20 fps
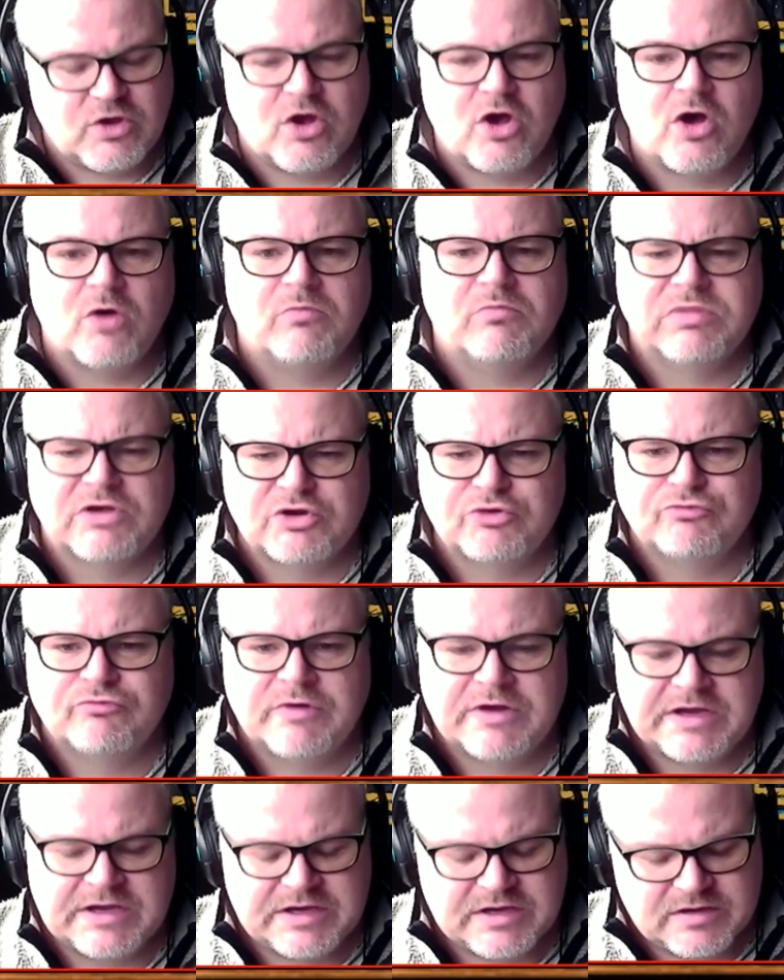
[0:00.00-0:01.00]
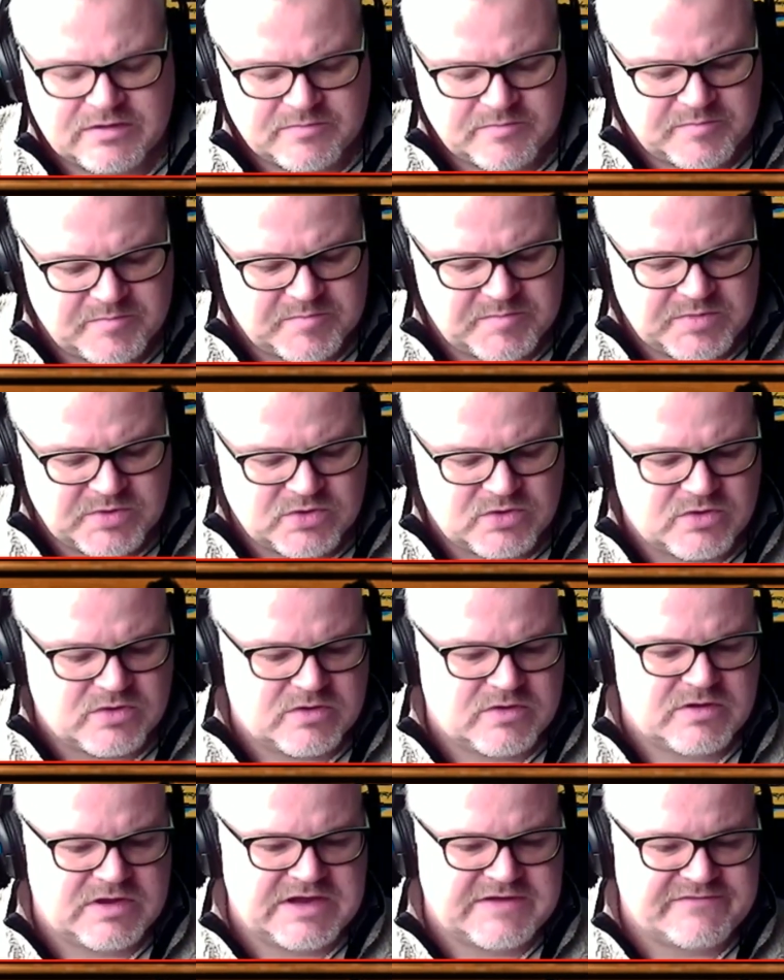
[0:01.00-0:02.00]
on Blu-ray but
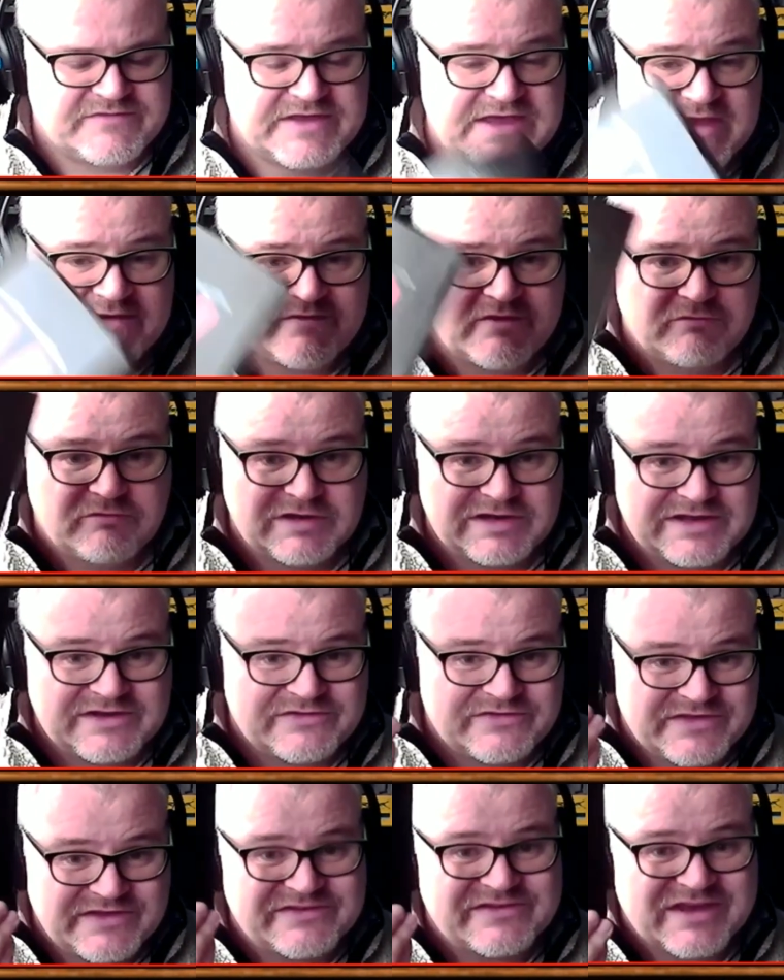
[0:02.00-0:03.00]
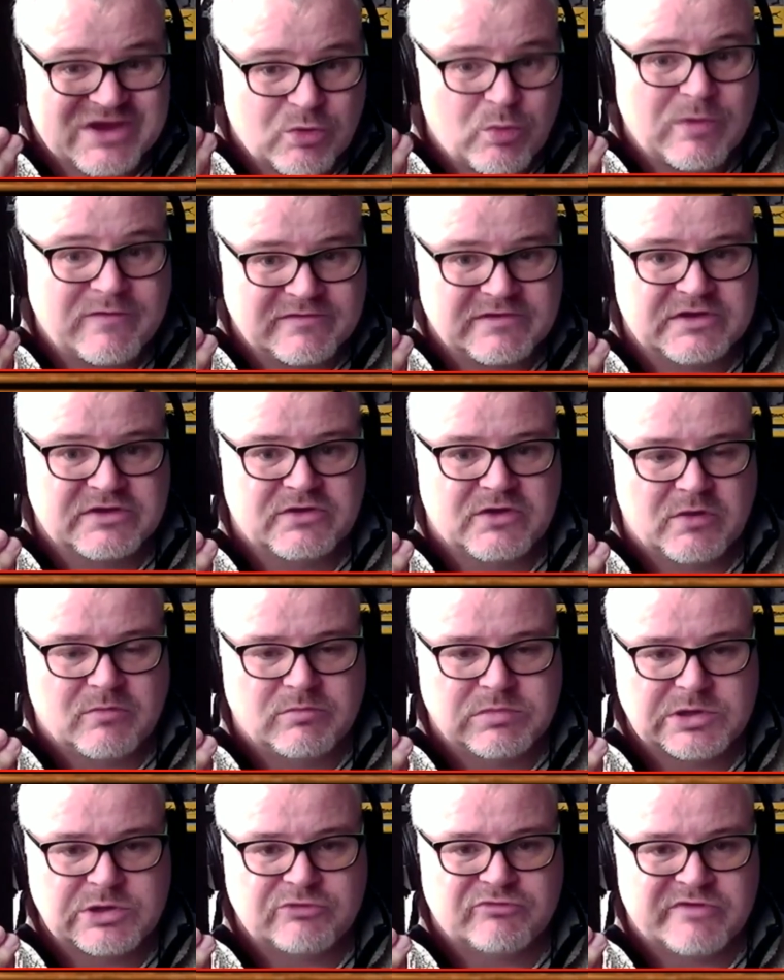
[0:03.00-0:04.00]
if they ever release this equivalent
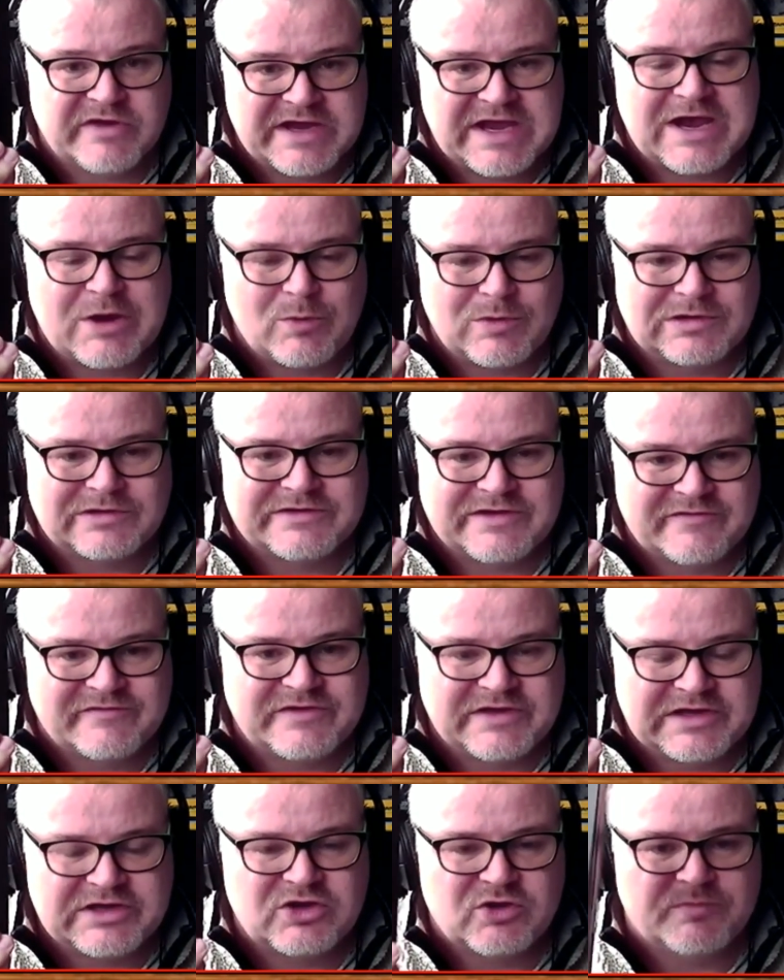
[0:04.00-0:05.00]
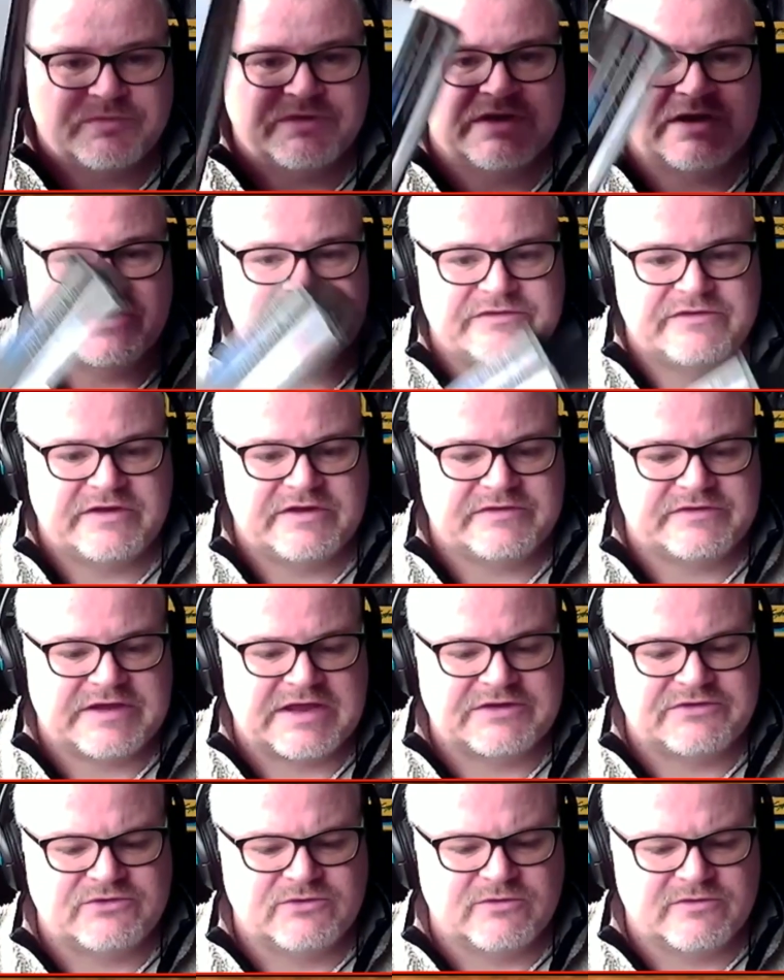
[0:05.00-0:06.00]
on Blu-ray I will definitely update it
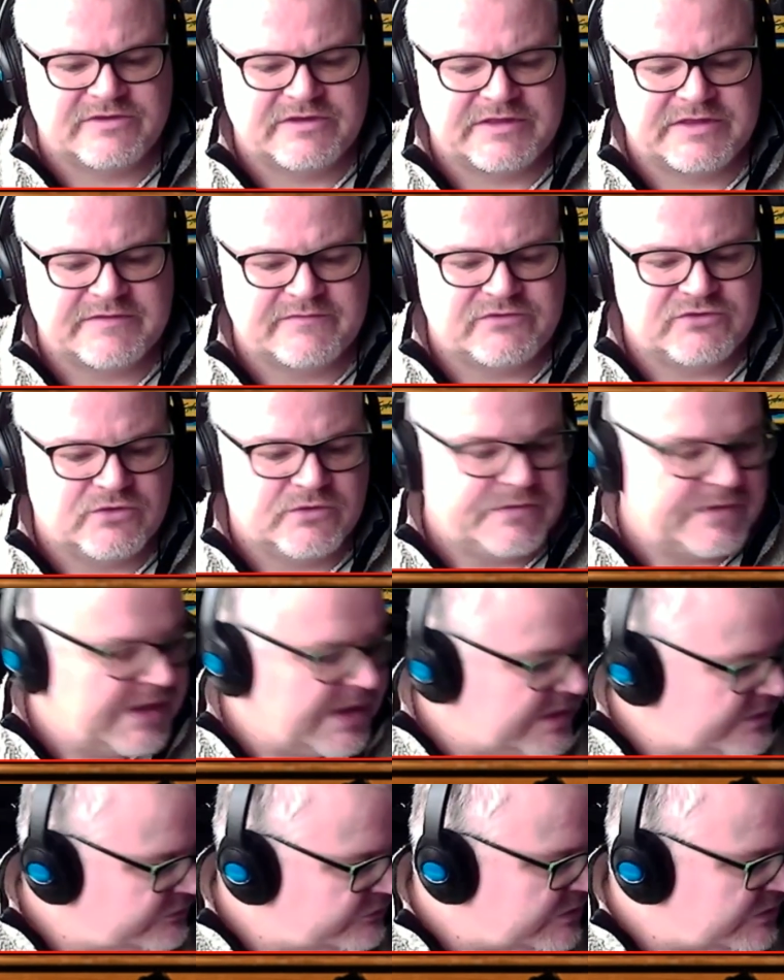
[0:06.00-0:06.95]
I don't think they've done that